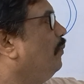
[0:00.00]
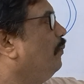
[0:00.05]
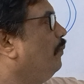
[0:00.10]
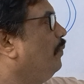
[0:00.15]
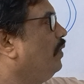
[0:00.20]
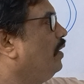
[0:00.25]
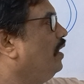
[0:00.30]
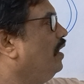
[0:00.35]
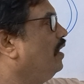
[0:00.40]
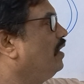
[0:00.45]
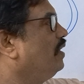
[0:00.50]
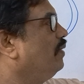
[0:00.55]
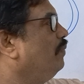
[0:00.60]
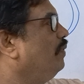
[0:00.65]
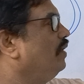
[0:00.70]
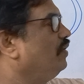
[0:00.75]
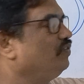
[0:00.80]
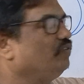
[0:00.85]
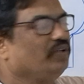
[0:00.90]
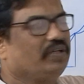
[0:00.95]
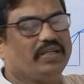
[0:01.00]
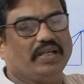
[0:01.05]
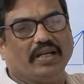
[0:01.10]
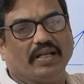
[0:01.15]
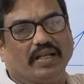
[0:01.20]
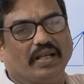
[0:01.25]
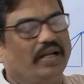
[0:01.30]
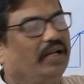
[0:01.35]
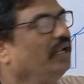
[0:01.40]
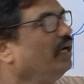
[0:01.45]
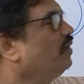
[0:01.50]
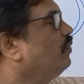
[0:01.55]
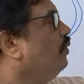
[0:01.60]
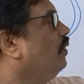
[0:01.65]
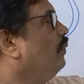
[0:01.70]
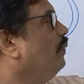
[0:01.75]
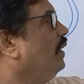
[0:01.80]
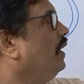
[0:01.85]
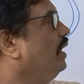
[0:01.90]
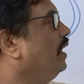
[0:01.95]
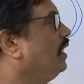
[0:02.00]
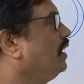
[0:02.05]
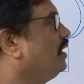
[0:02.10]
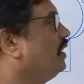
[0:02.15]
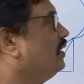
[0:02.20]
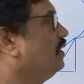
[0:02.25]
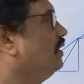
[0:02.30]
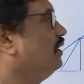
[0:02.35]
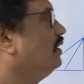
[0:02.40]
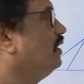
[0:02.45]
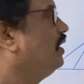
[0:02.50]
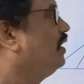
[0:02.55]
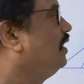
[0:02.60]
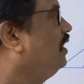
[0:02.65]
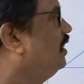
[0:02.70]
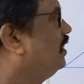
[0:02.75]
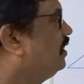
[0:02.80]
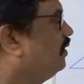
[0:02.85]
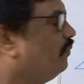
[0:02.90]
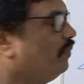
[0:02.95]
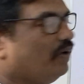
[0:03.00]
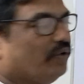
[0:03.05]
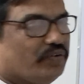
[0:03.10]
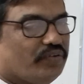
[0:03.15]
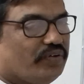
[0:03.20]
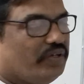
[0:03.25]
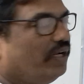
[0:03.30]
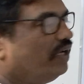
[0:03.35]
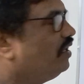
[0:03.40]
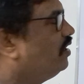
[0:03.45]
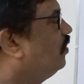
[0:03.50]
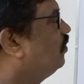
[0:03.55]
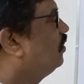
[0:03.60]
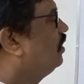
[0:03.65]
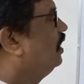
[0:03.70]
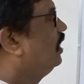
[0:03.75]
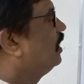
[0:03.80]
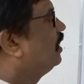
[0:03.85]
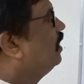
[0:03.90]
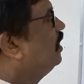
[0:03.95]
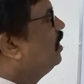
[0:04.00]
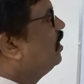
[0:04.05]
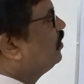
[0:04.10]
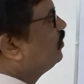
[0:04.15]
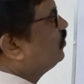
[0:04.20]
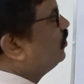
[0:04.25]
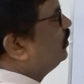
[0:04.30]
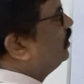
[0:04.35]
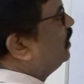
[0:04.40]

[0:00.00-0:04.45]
relative velocity at inlet will be greater than the relative velocity at outlet. So